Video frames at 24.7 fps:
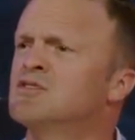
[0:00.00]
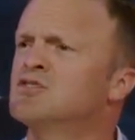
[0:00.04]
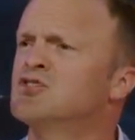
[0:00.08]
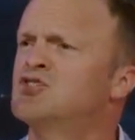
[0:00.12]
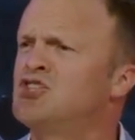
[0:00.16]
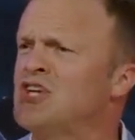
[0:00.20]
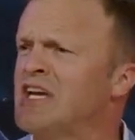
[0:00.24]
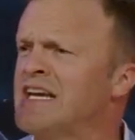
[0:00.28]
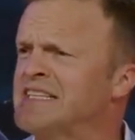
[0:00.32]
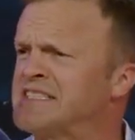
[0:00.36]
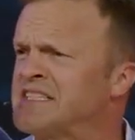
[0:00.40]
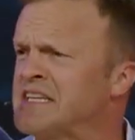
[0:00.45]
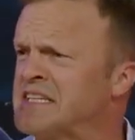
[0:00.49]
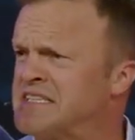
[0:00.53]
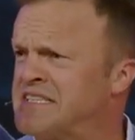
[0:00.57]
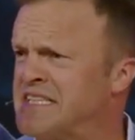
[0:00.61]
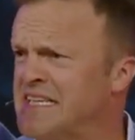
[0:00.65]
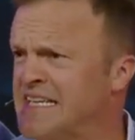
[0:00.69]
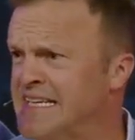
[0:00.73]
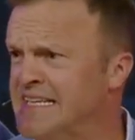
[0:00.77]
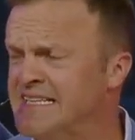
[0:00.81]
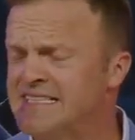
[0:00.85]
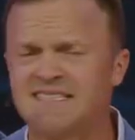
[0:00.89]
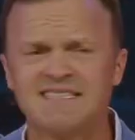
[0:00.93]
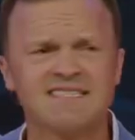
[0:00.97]
Jesus
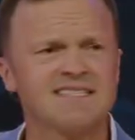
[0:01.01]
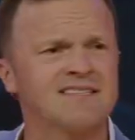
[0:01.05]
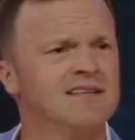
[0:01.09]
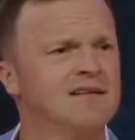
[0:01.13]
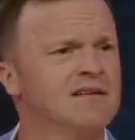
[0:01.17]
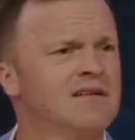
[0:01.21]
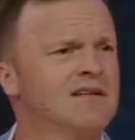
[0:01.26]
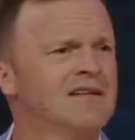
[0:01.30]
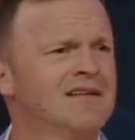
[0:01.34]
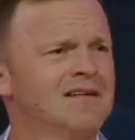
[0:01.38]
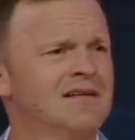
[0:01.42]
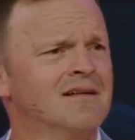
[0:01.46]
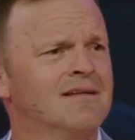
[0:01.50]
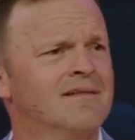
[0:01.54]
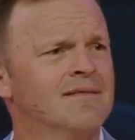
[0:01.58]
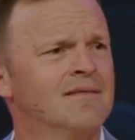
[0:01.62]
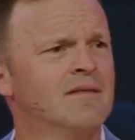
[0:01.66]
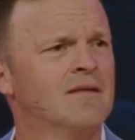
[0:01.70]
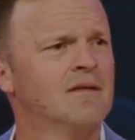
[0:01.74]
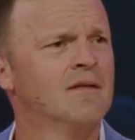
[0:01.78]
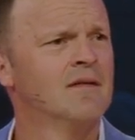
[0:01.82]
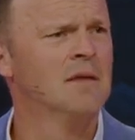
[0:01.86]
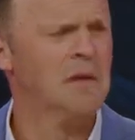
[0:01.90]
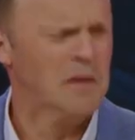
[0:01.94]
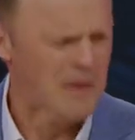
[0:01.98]
is.
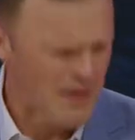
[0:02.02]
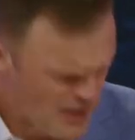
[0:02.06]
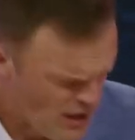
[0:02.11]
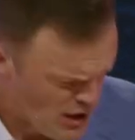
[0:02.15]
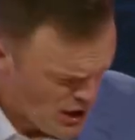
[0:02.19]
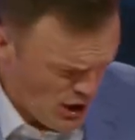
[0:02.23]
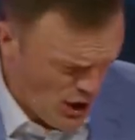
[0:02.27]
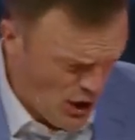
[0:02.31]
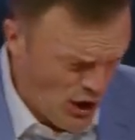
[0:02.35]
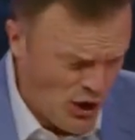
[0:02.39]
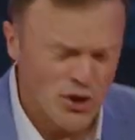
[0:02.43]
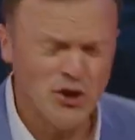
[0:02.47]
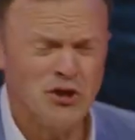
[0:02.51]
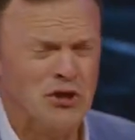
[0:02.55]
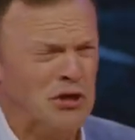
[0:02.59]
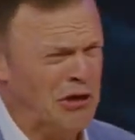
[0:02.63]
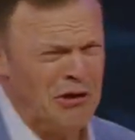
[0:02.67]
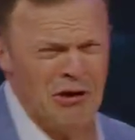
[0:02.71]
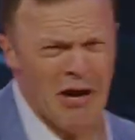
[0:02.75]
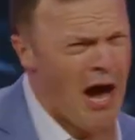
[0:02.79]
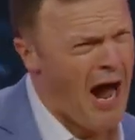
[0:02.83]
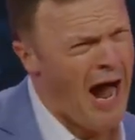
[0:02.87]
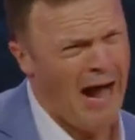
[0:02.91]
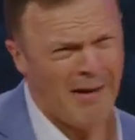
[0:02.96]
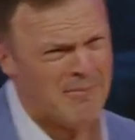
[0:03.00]
You
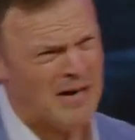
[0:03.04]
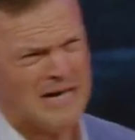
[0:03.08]
know how